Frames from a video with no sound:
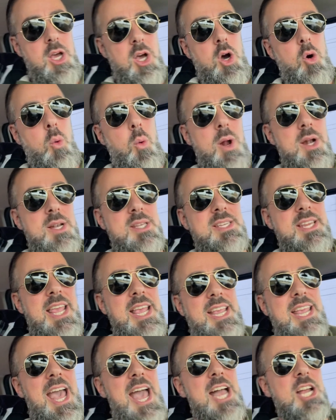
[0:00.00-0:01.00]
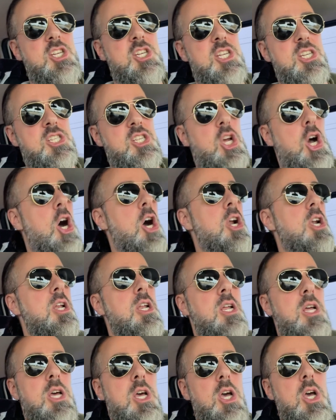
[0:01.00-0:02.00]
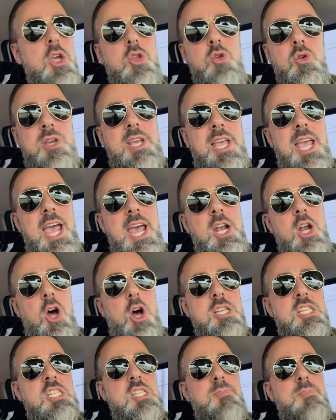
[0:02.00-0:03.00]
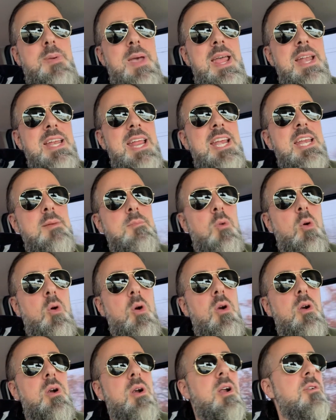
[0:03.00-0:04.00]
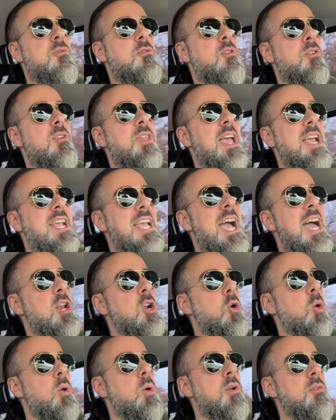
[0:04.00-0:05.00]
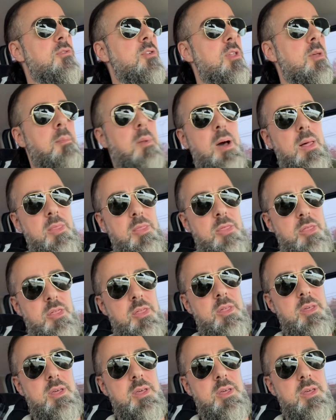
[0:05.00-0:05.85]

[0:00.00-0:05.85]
Once the cash is gone, you cannot spend any more for that category for the month.